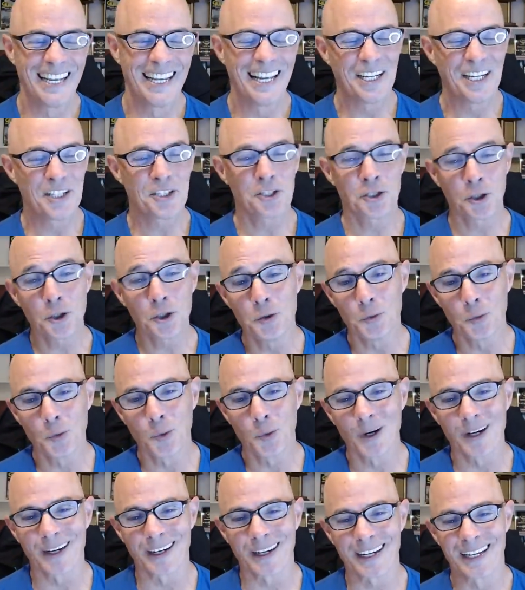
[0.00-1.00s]
it shouldn't
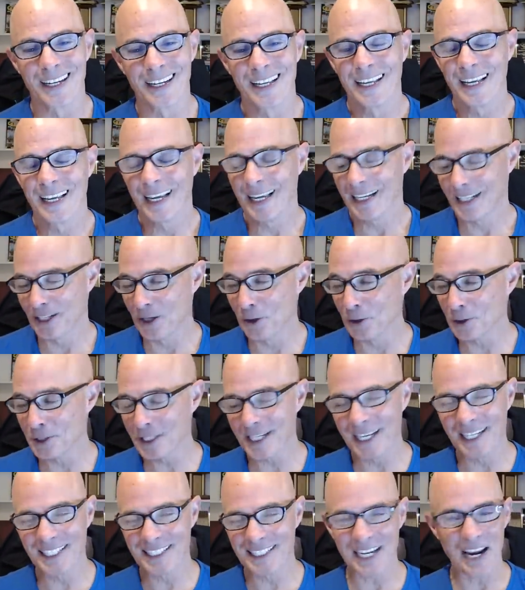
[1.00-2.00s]
work it goes
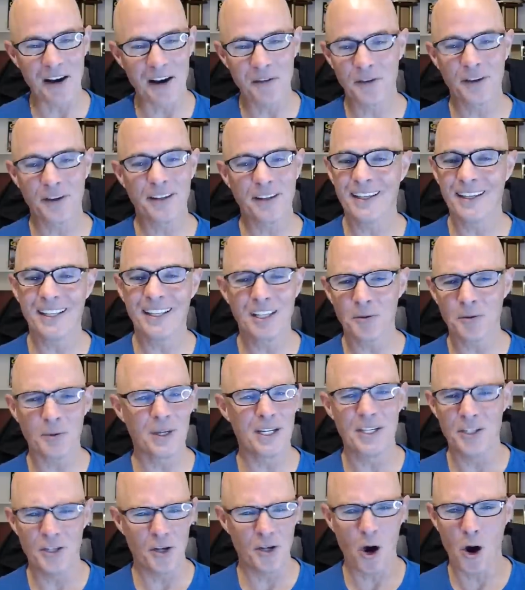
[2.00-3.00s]
against everything that
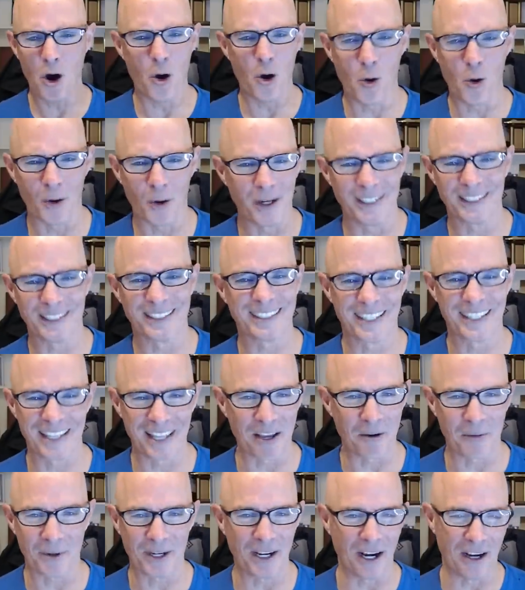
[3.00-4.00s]
we know and
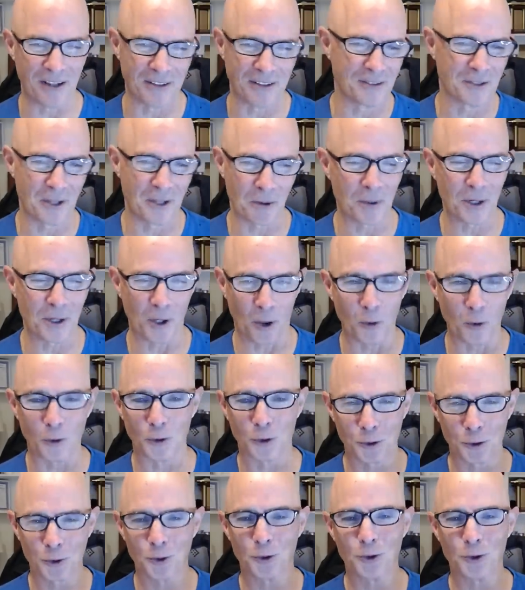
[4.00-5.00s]
that we uh, that we
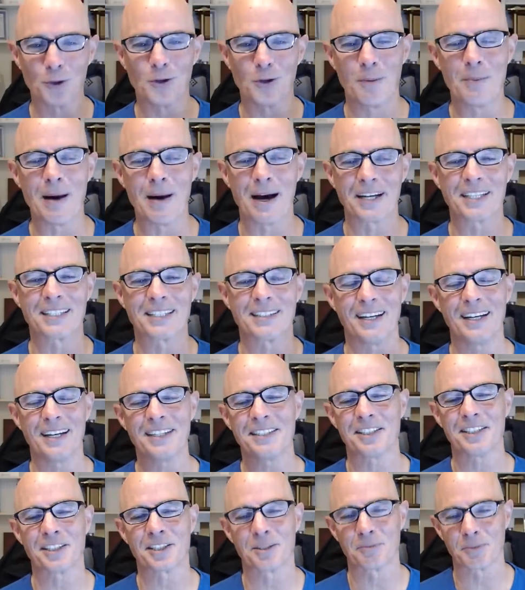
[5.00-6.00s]
hold true about
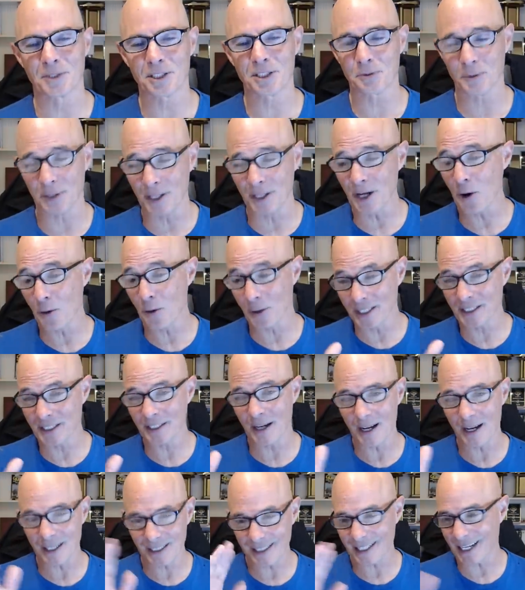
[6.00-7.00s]
exhaust systems because we know
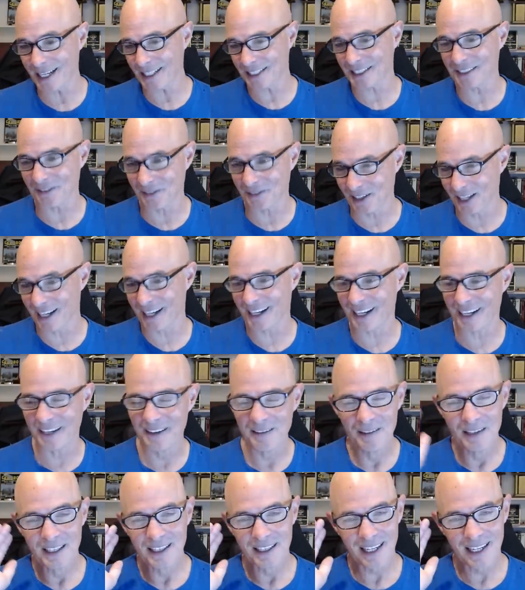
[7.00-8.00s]
exhaust has to like
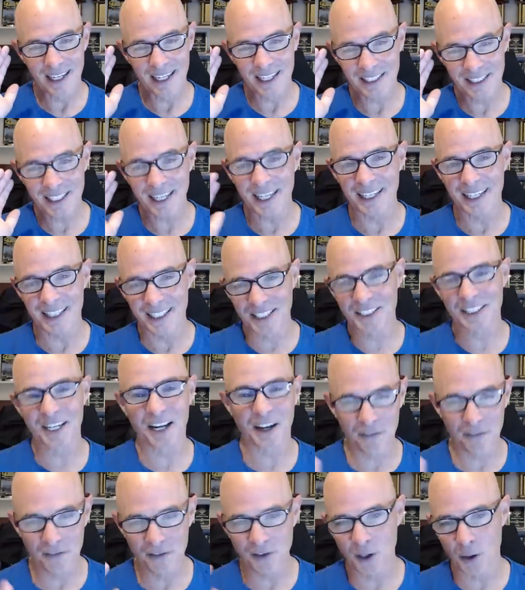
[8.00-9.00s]
like i said it's got
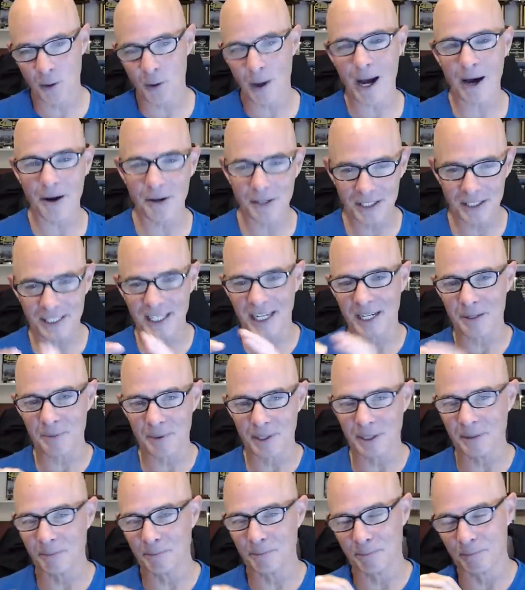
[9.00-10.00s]
to flow out it's got to
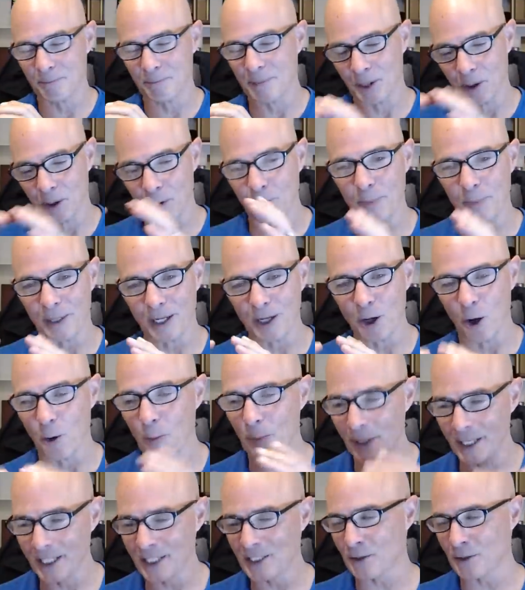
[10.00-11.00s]
be a you know big
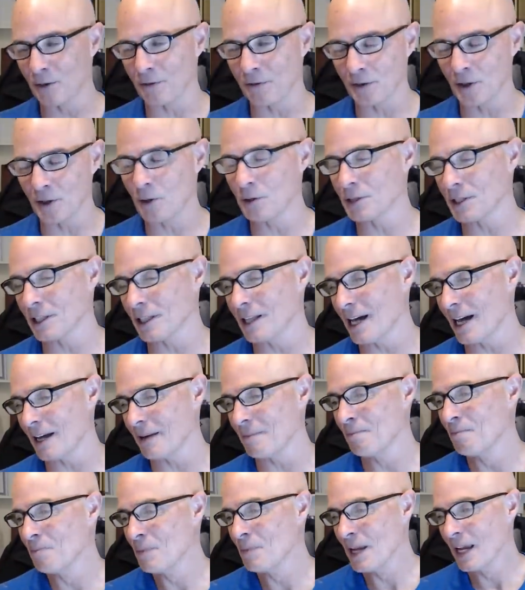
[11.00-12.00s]
opening so it flows a
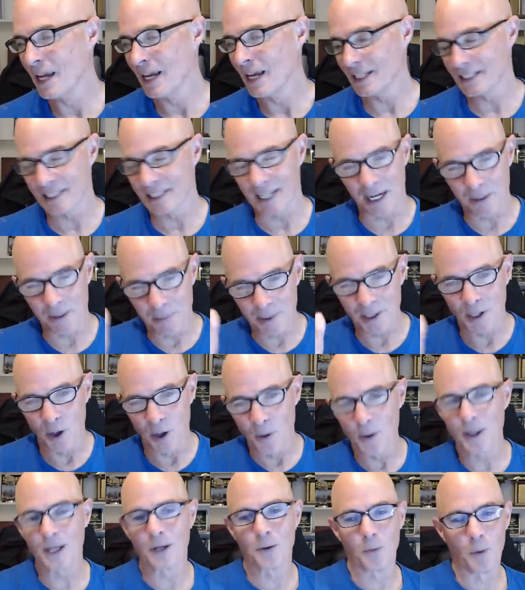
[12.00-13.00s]
lot it's got to be
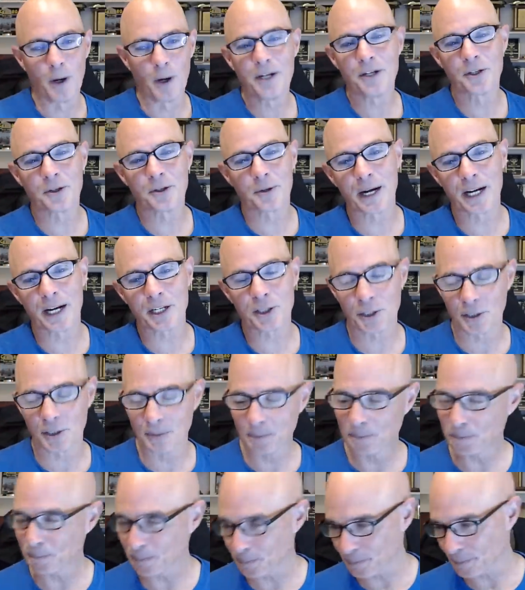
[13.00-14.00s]
going in one
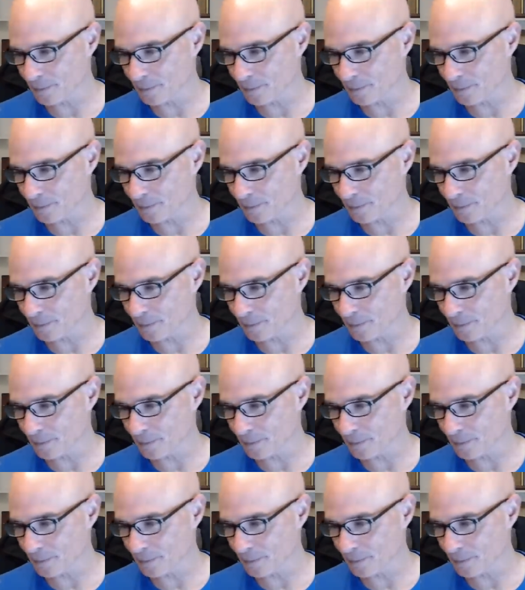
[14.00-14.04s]
direction